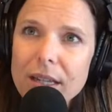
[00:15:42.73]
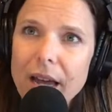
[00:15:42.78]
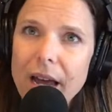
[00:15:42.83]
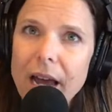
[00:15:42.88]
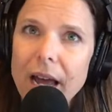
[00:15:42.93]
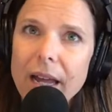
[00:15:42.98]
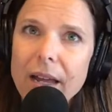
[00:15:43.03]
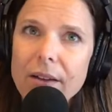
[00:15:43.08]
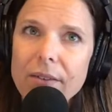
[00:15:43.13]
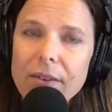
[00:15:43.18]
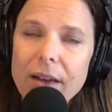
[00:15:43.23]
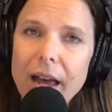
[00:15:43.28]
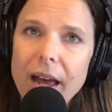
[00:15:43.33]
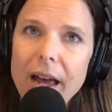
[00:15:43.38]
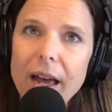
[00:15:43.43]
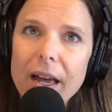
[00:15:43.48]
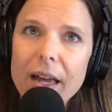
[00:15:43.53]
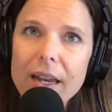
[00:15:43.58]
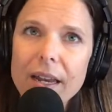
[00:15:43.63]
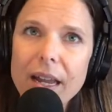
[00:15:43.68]
I have
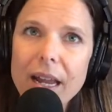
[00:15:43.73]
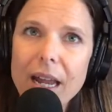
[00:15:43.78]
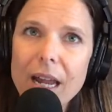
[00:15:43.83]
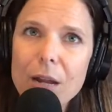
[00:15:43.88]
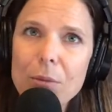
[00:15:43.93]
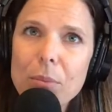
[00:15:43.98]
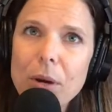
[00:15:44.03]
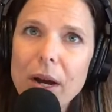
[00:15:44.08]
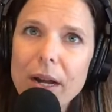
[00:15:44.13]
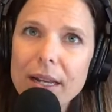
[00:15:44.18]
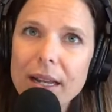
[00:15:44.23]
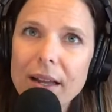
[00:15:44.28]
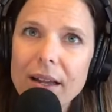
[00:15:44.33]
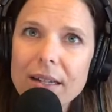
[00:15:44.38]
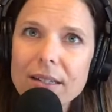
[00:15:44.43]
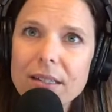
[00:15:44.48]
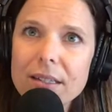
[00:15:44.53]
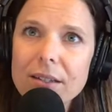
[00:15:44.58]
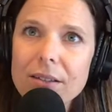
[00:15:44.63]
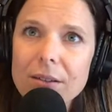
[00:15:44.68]
had a
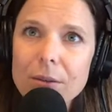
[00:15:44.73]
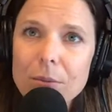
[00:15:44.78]
podcast.